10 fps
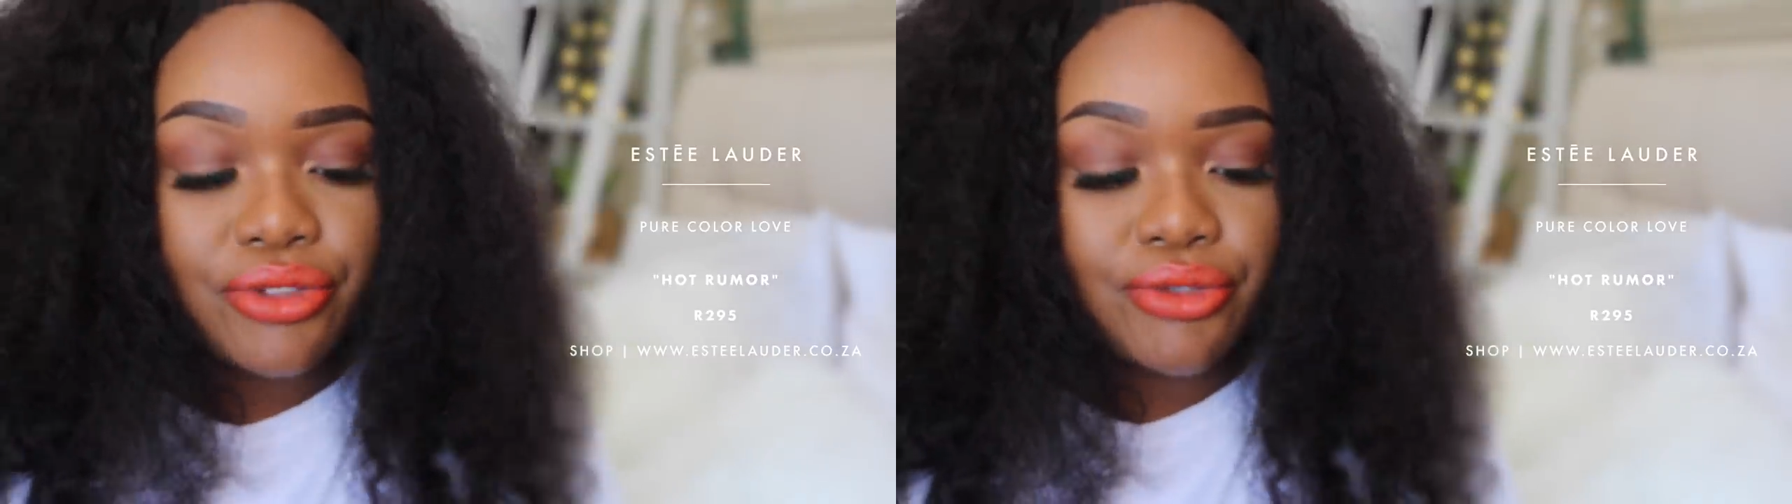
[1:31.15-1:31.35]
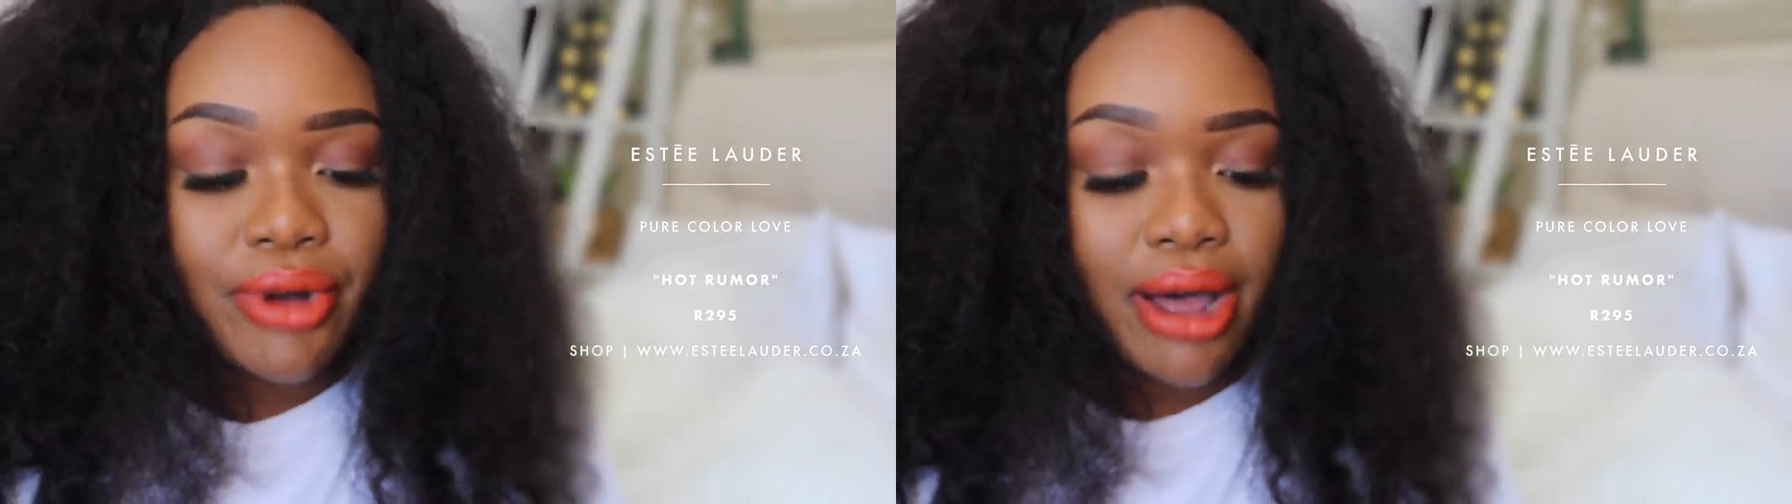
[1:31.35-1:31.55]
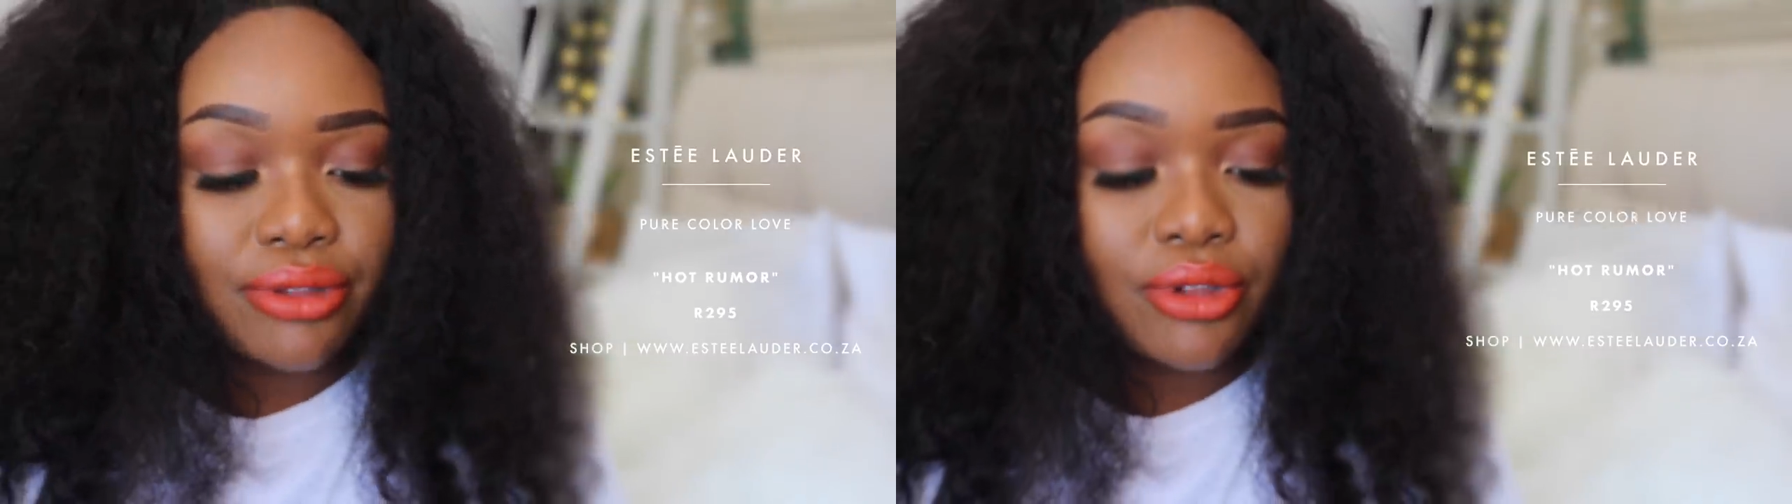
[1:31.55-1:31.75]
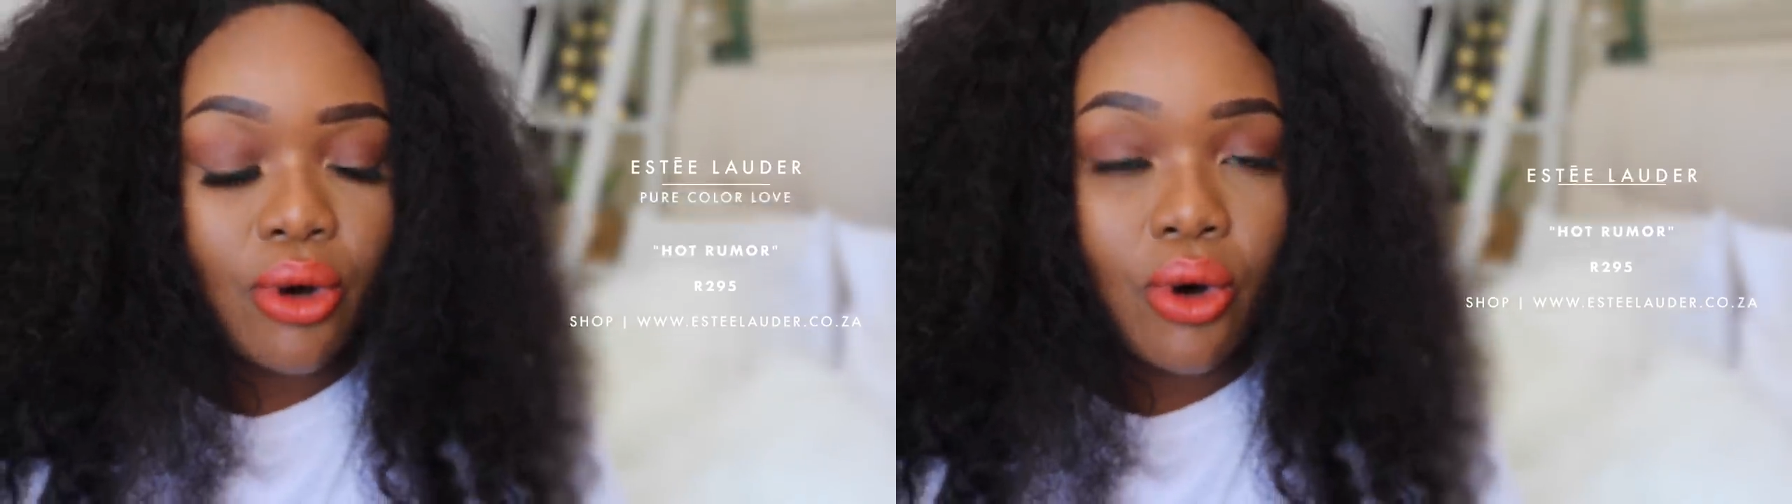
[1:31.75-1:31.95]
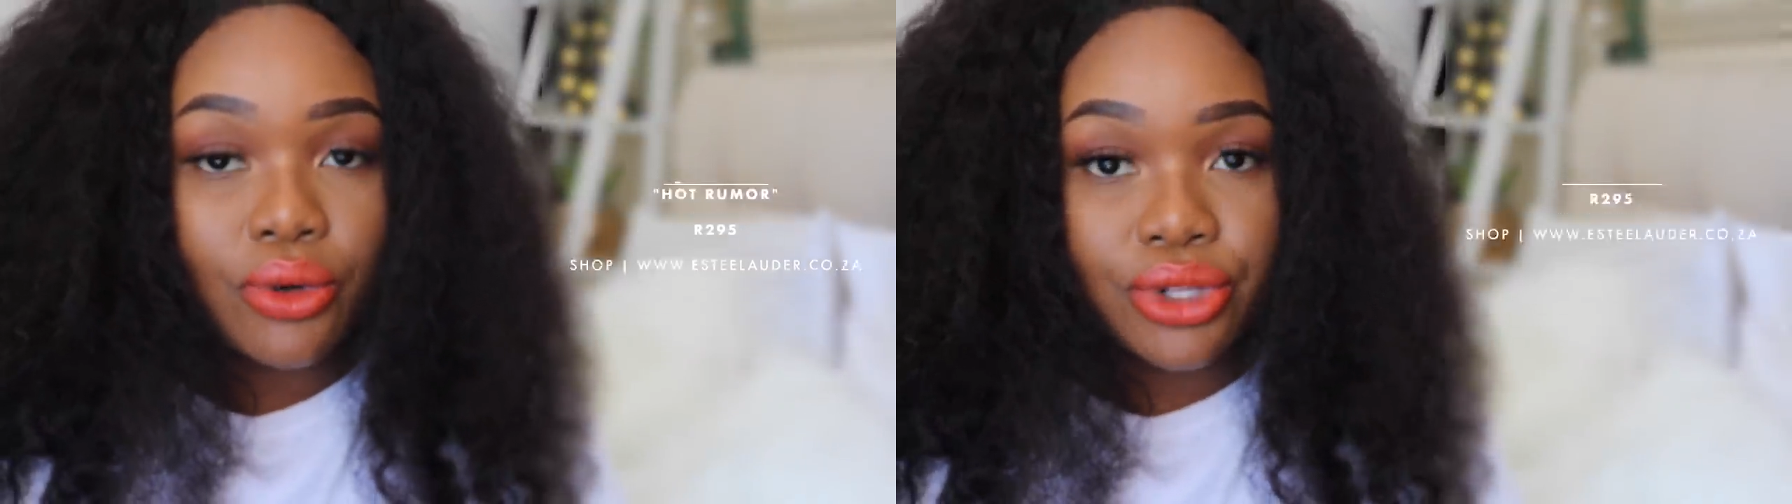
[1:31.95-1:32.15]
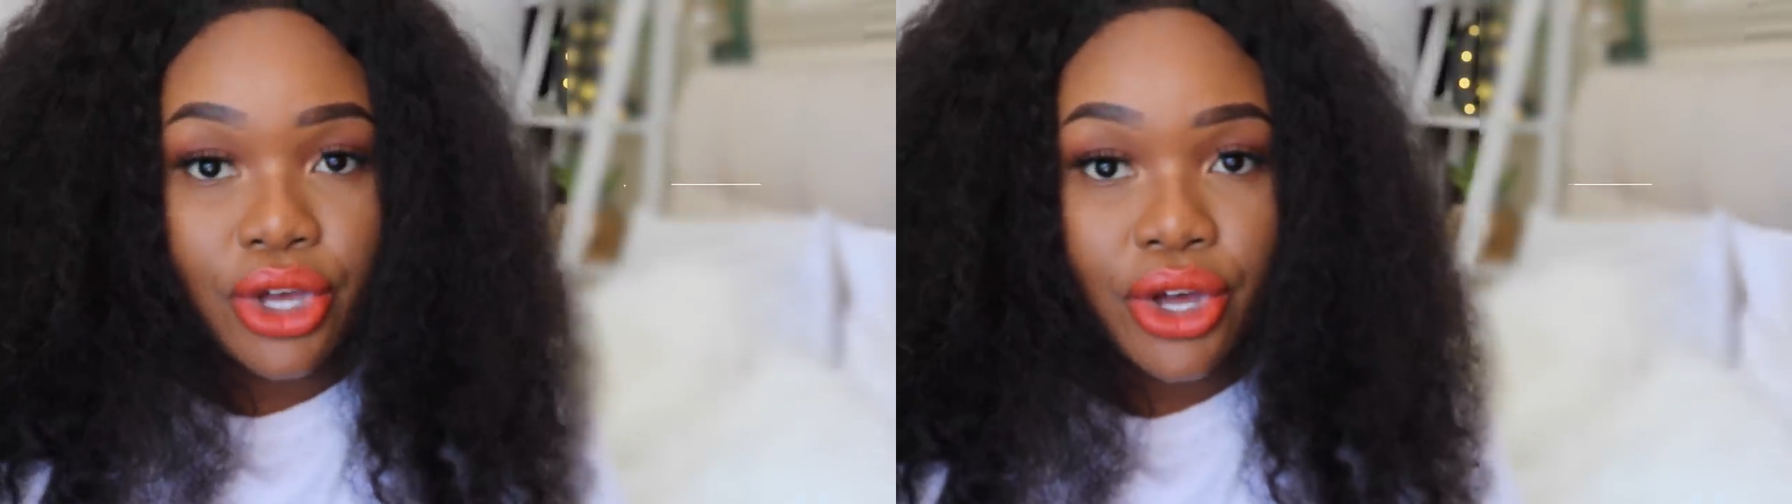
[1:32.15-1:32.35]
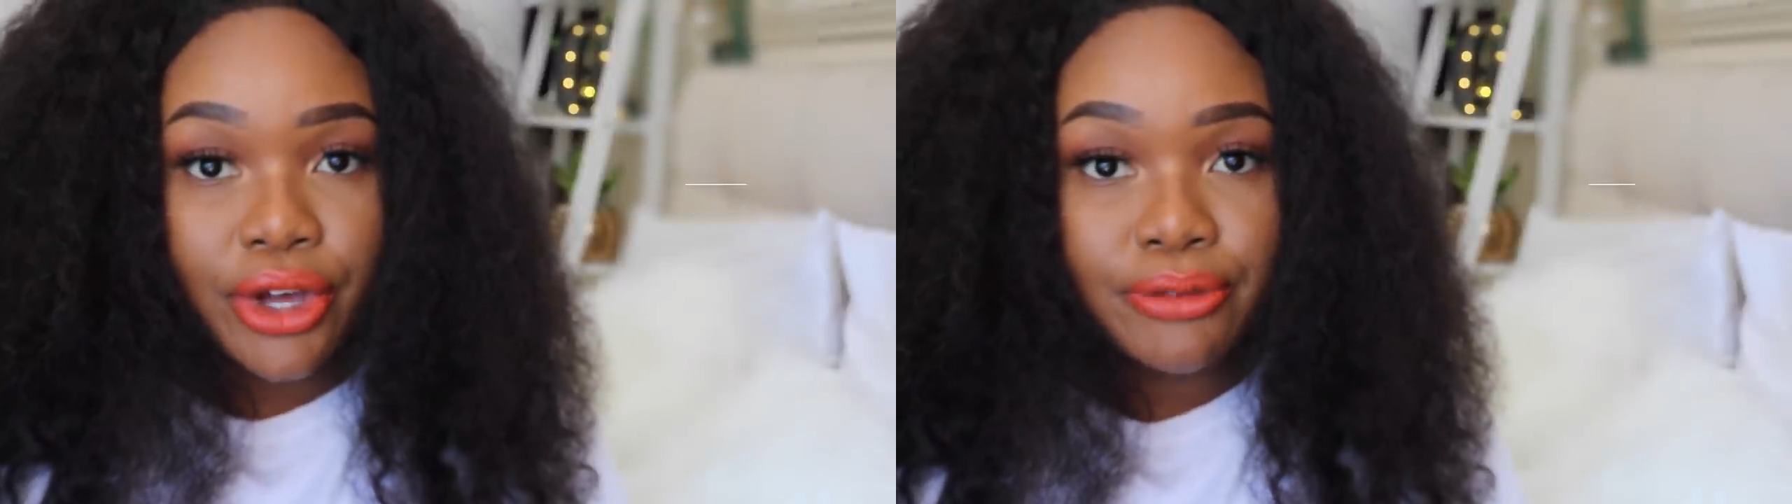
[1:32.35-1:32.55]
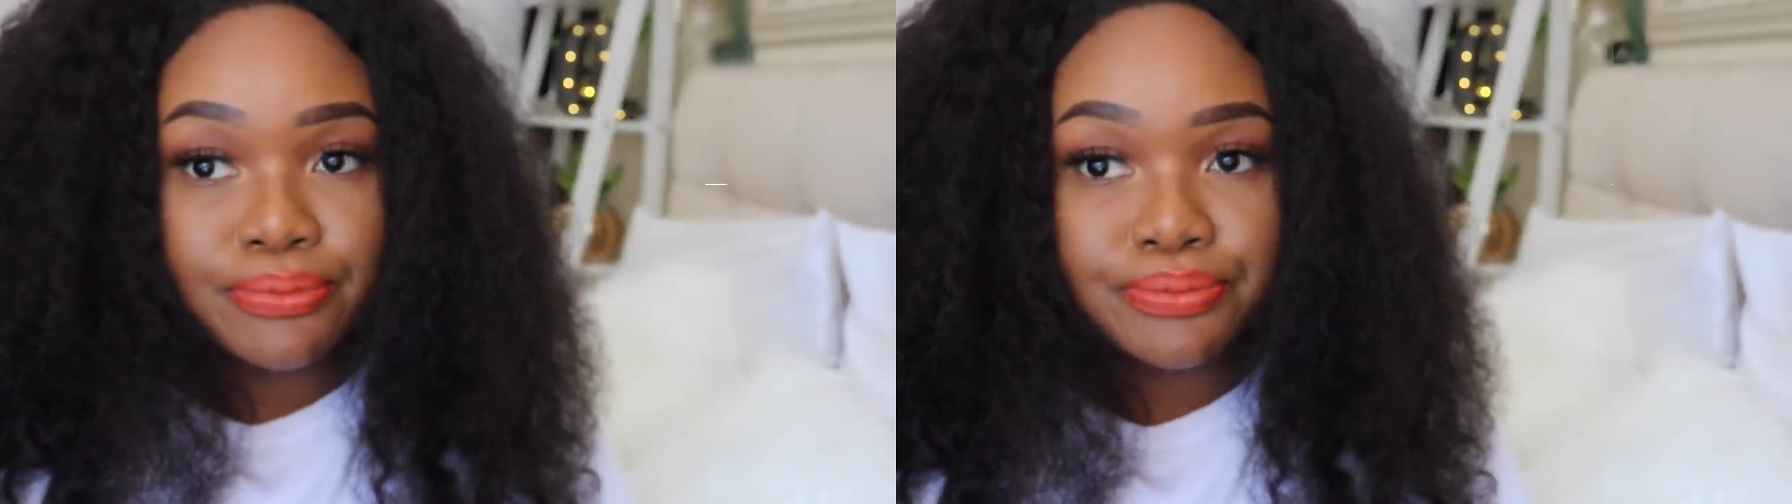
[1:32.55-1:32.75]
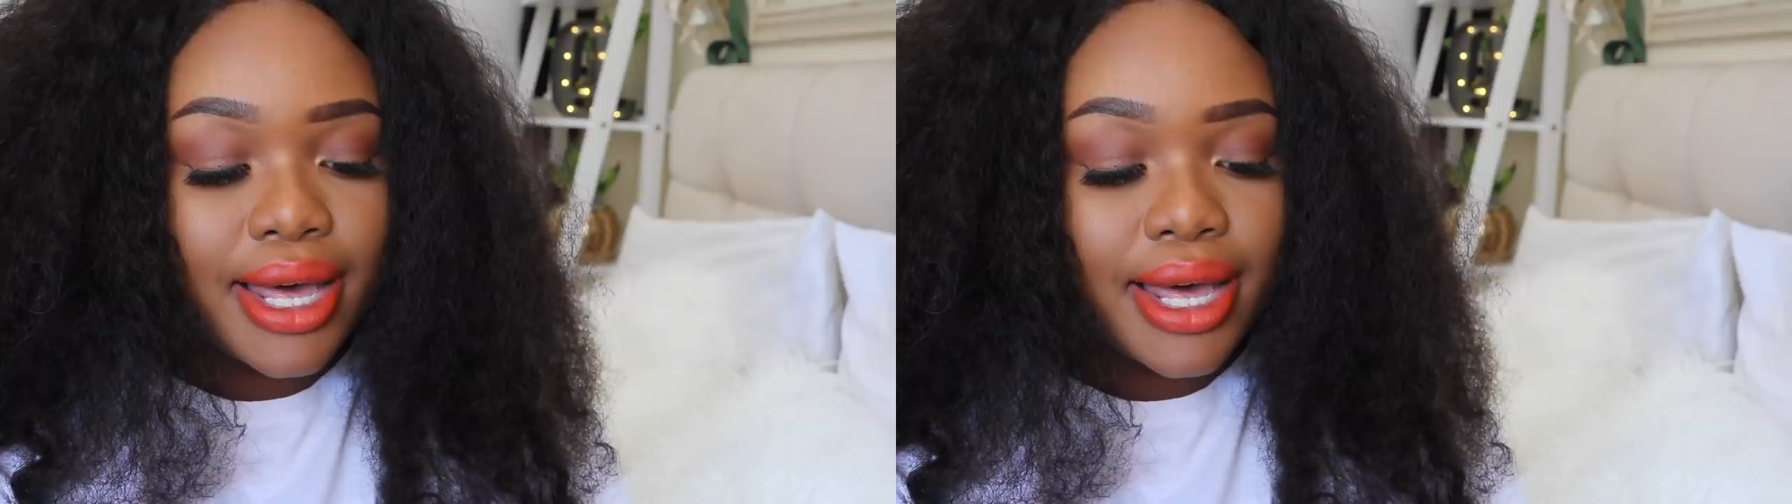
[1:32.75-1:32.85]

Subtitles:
throughout the whole year.